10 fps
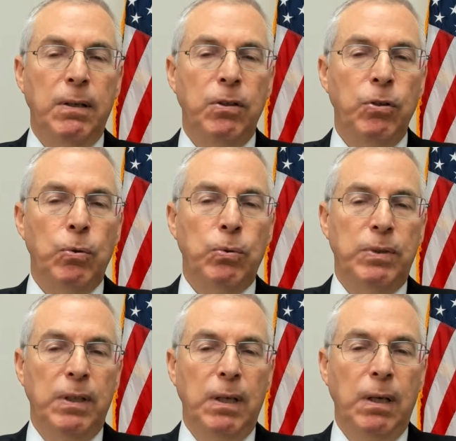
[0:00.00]
new
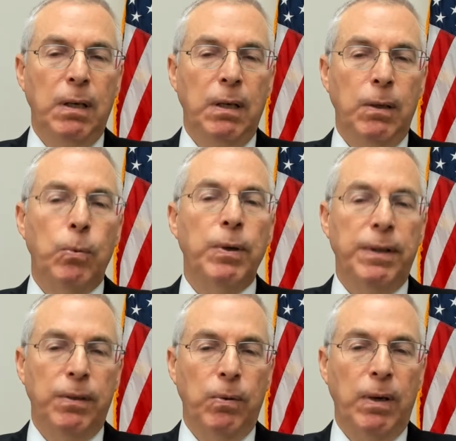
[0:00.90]
deal
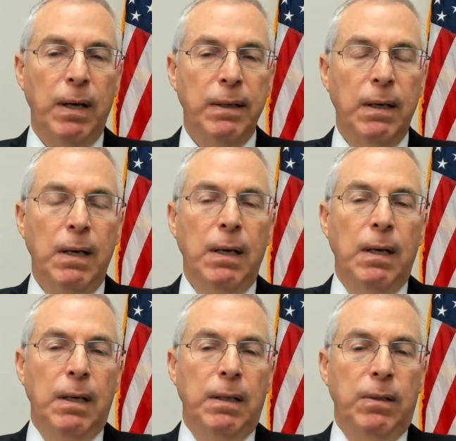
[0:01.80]
with Iran.
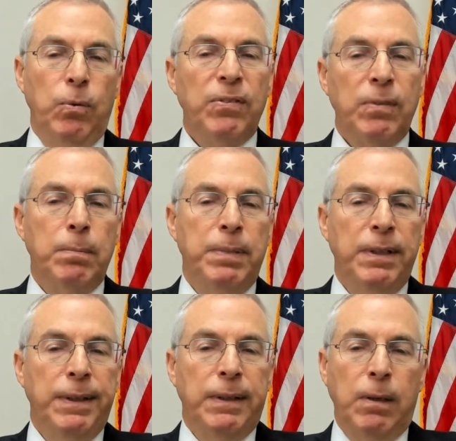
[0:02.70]
The reason
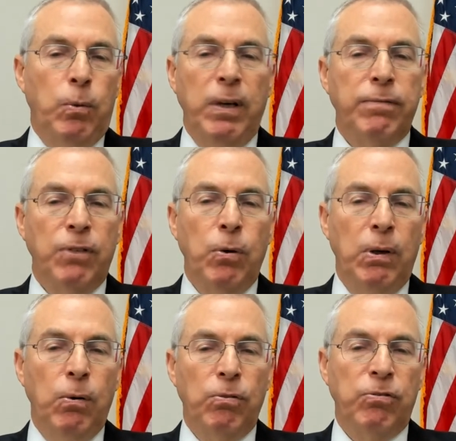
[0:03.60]
being, we have no
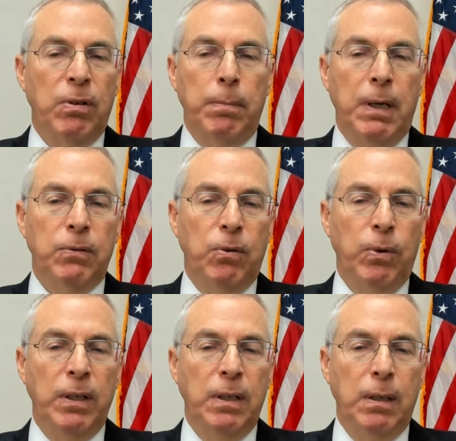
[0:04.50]
illusion about
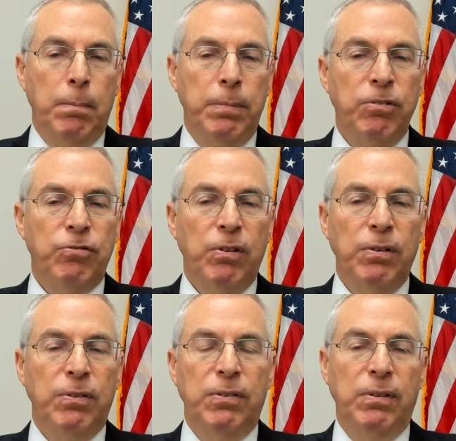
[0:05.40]
Iranian
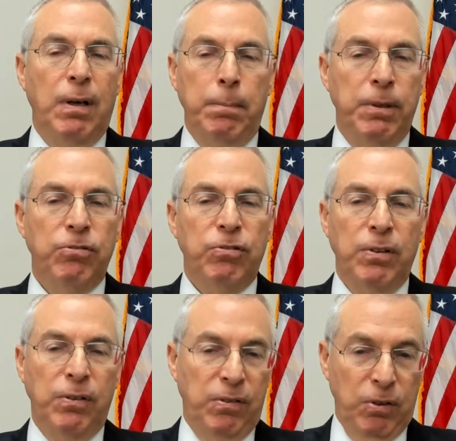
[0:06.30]

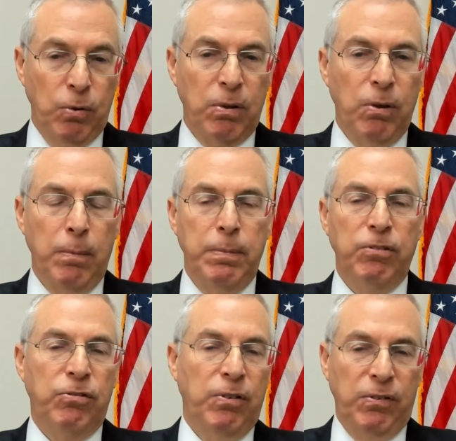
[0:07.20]
ambitions, nuclear
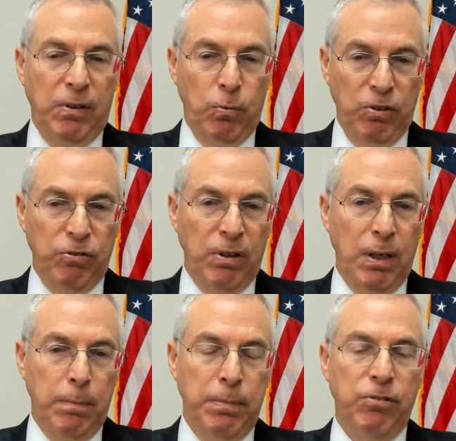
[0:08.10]
ambitions and
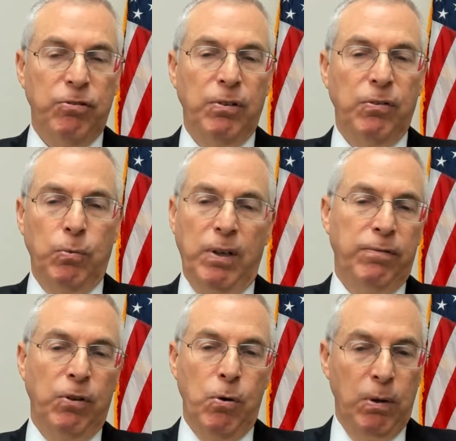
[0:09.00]
regional ambitions. We
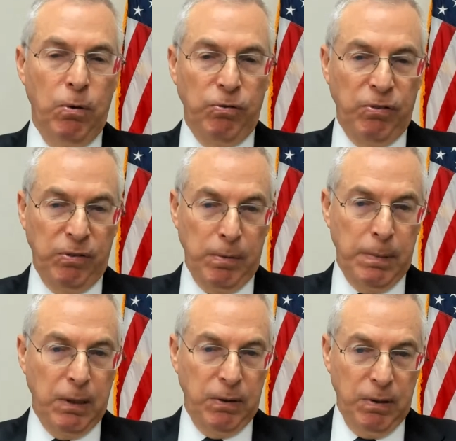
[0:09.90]
have no illusions
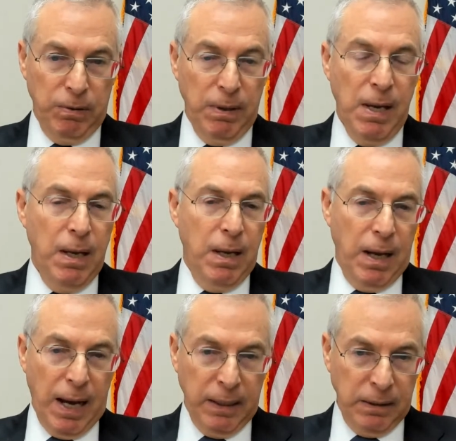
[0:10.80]
about their
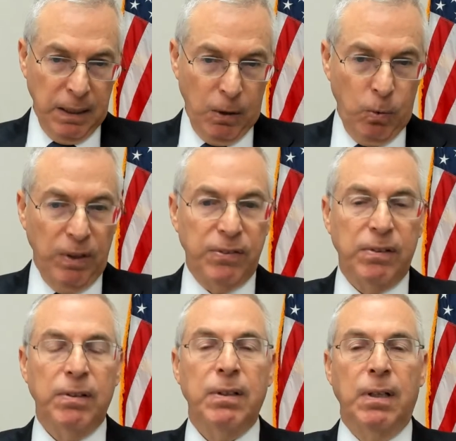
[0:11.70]

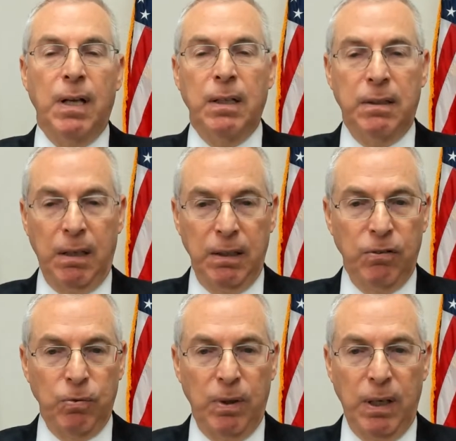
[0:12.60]
anti-Western and
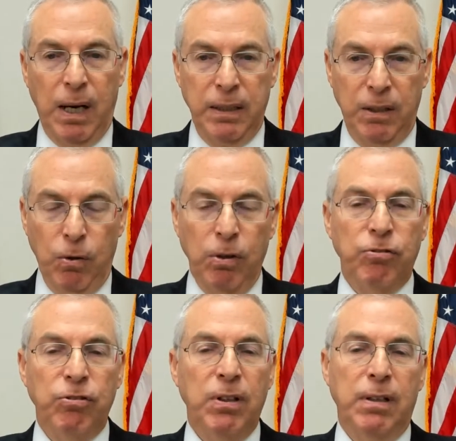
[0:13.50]
anti-Israel
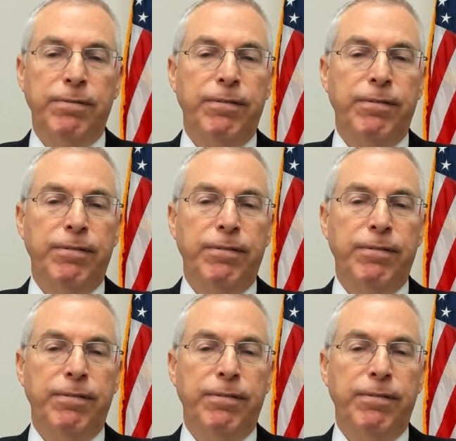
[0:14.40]
ideology, and the